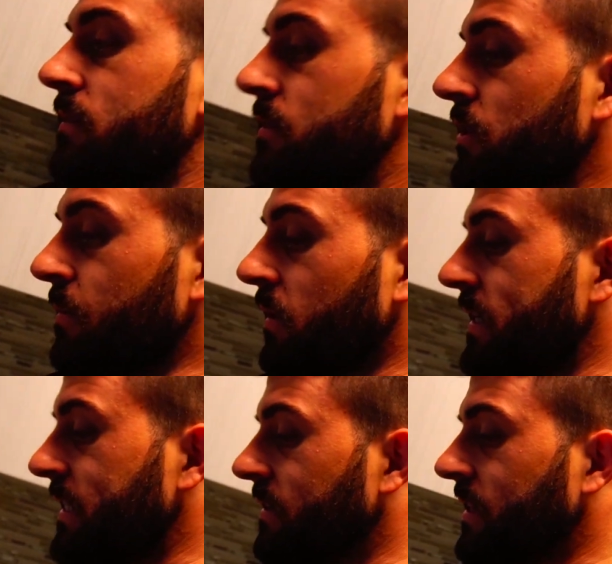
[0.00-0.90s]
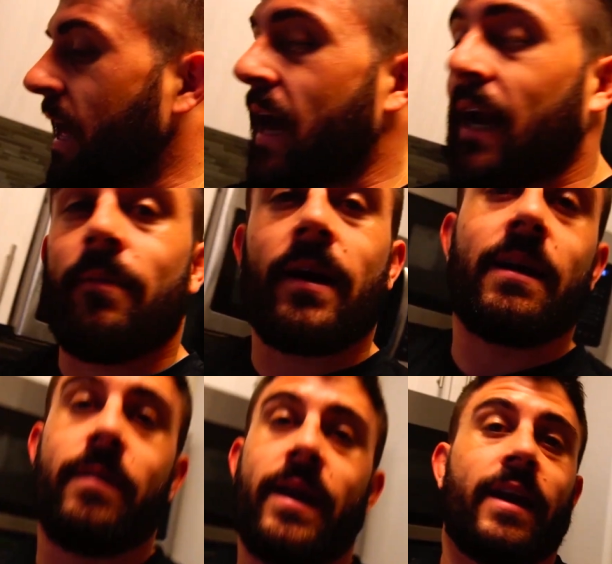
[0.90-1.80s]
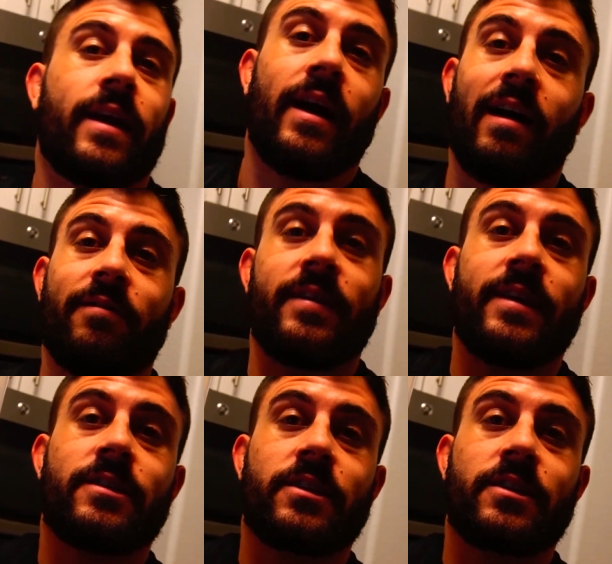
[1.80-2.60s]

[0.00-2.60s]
Super easy with that. I'm not going to make it in coffee.